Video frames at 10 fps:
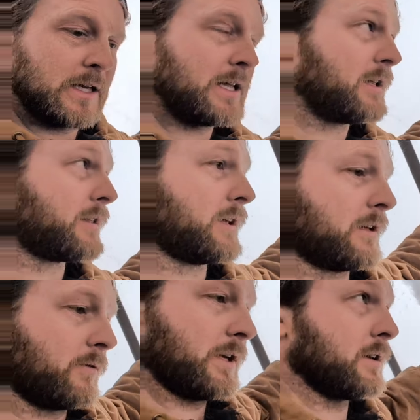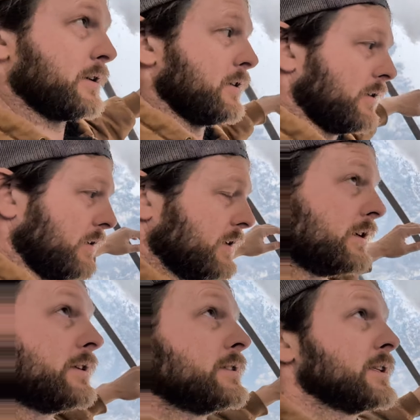anything that we can do
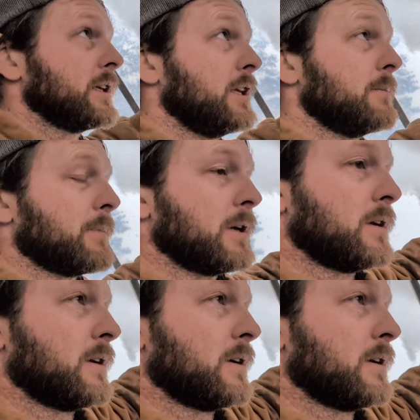to keep